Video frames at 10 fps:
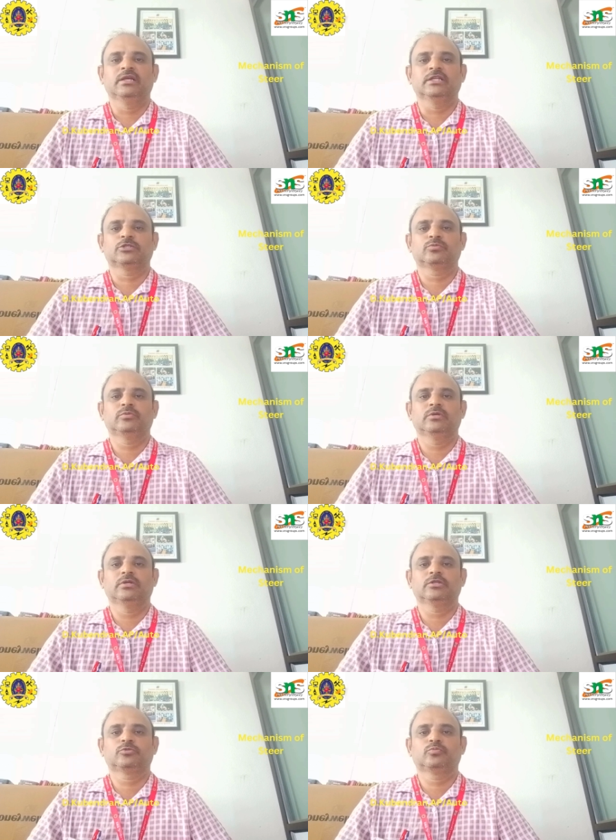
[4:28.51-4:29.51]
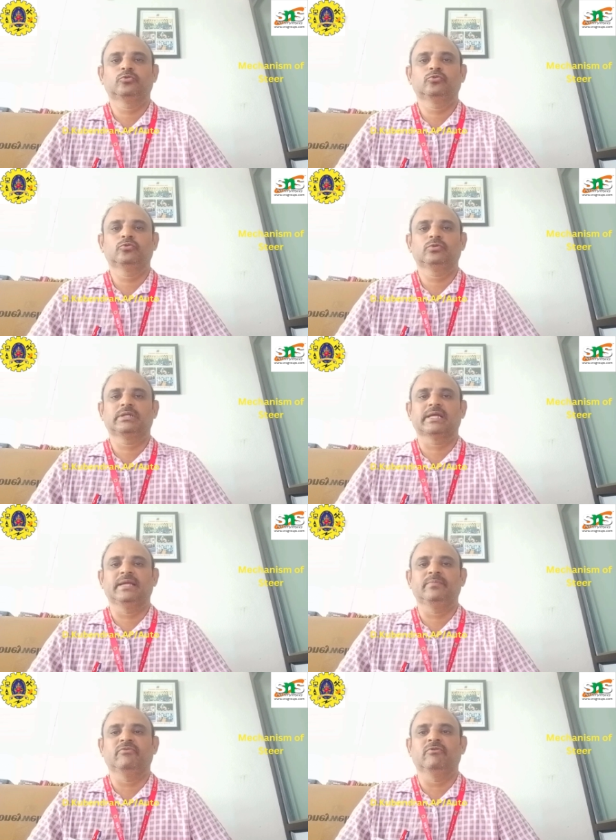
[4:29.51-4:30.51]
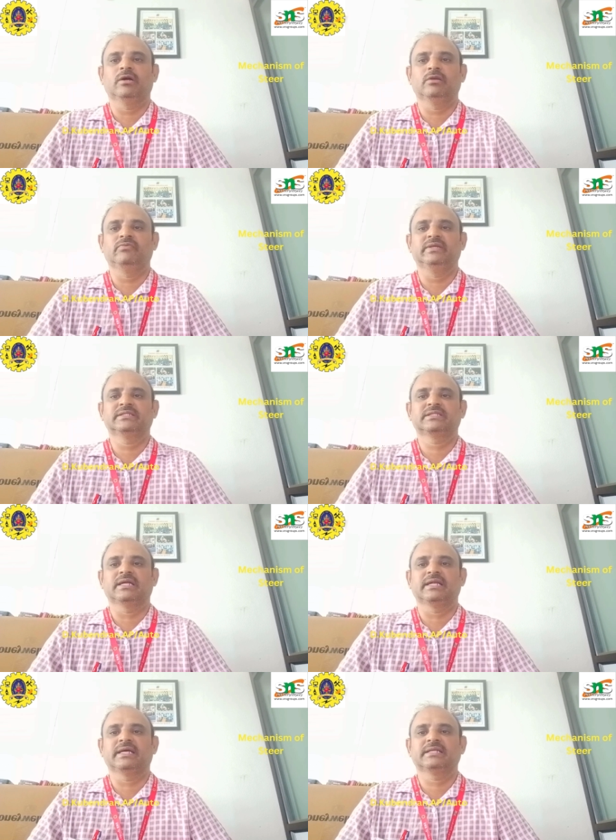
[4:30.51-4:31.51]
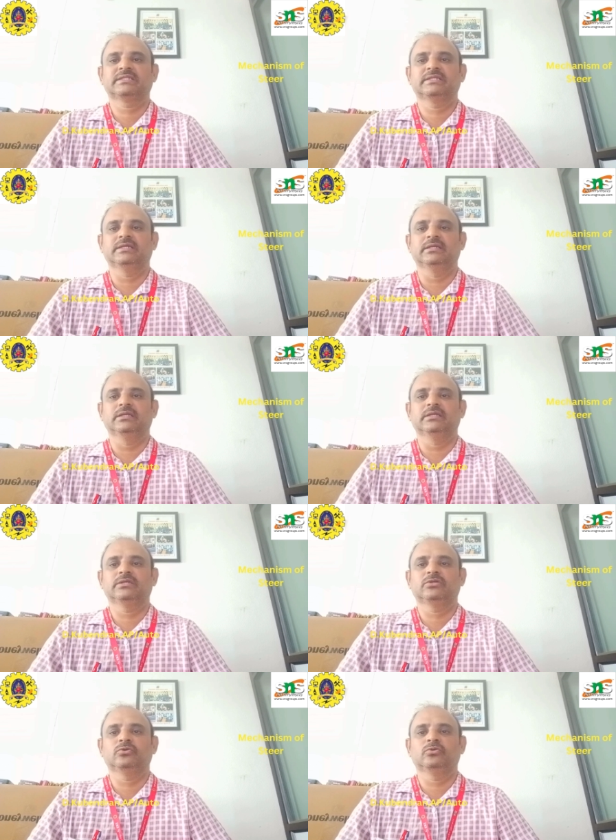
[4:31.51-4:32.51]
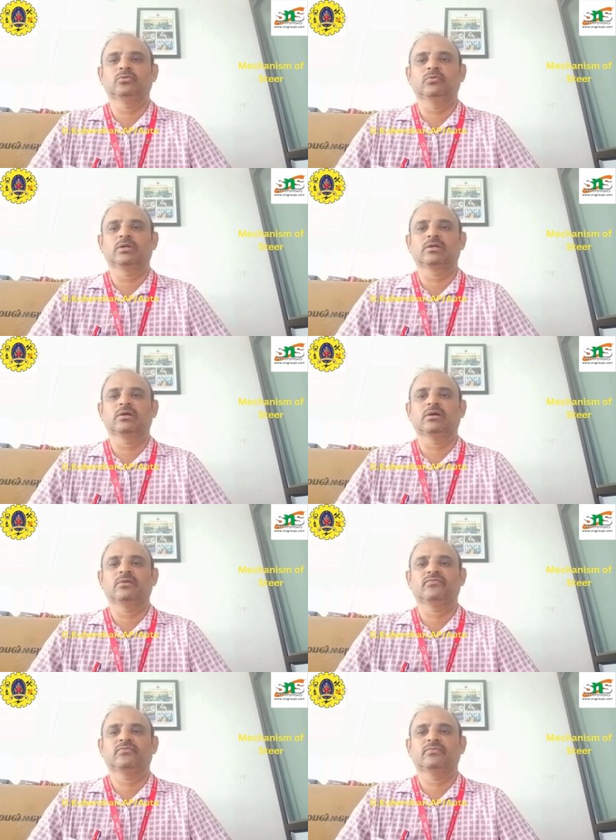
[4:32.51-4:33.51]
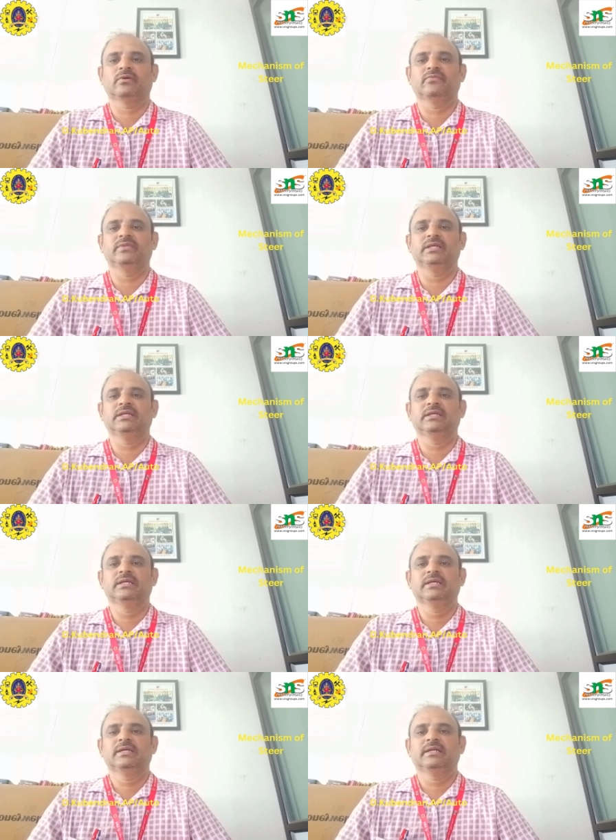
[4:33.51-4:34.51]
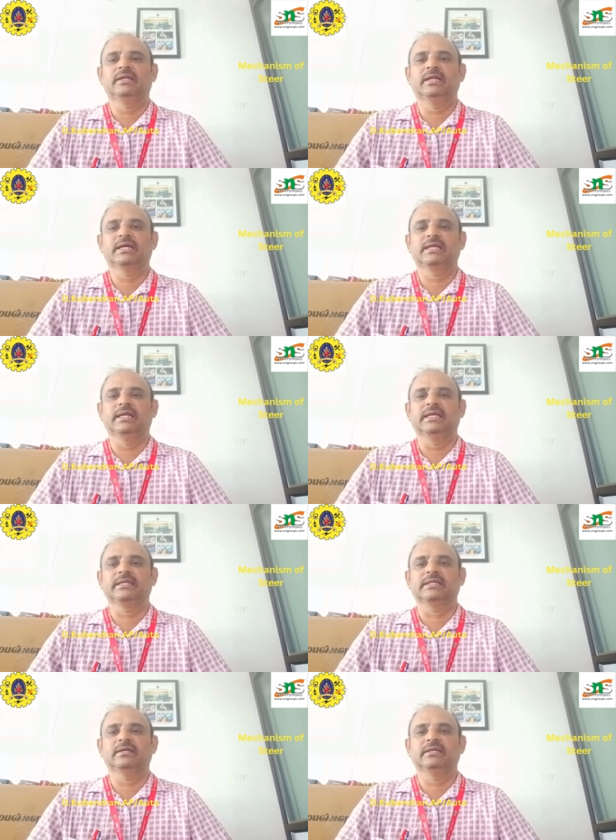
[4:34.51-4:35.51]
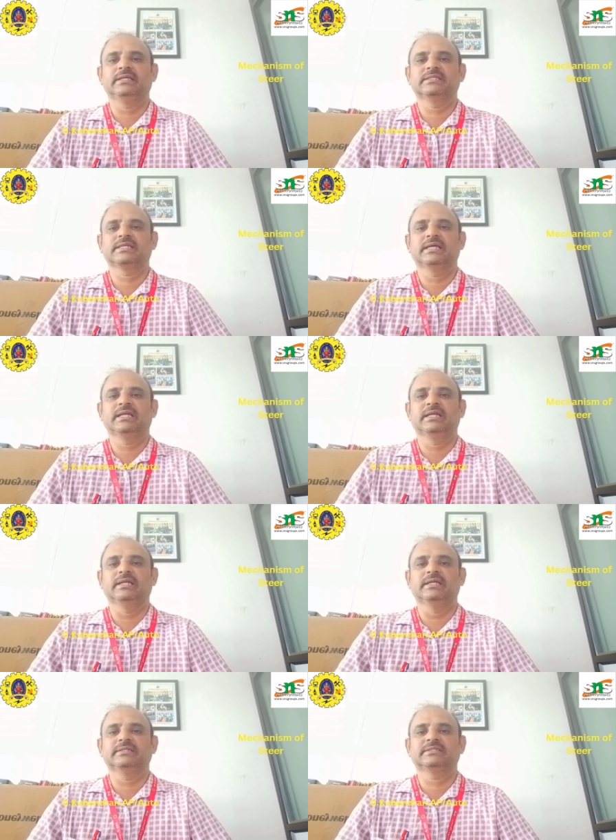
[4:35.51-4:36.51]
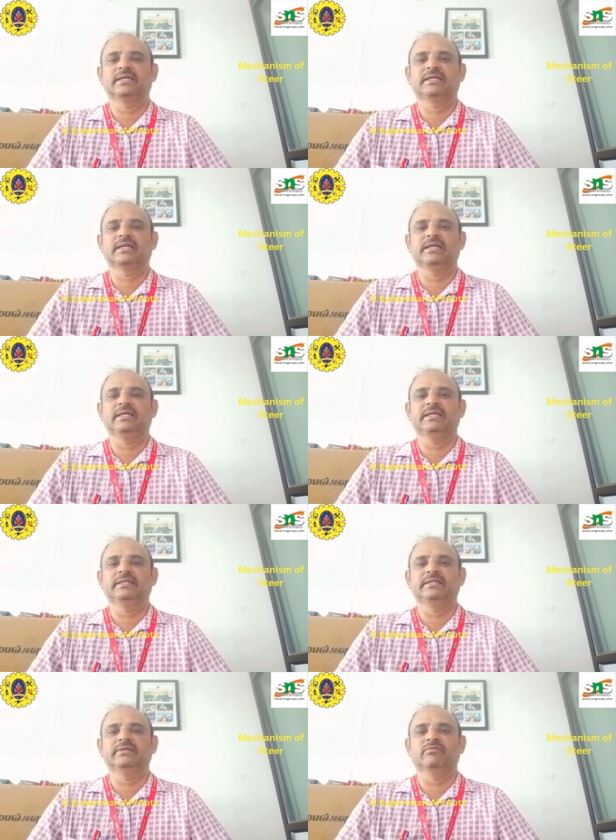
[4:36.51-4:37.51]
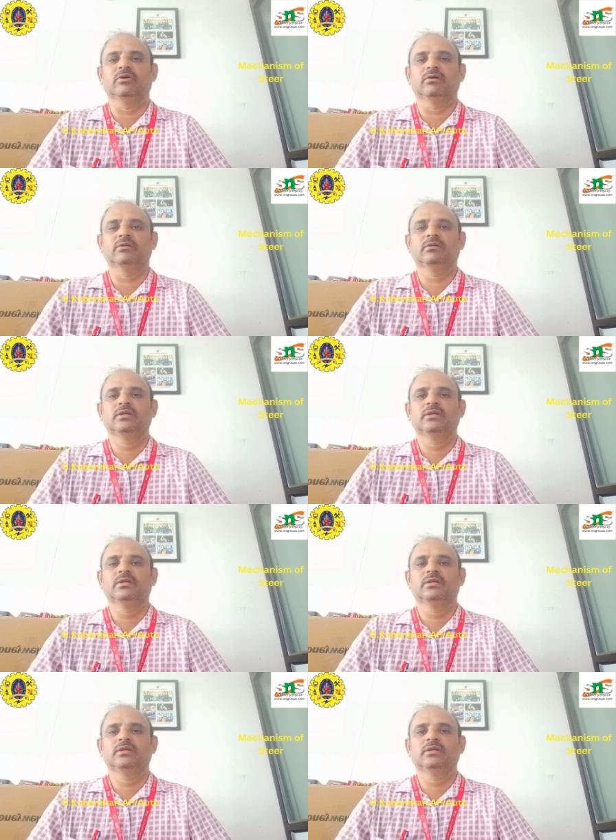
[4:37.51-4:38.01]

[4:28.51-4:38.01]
A spool type valve is attached to one half of the drag link and is held centrally in the valve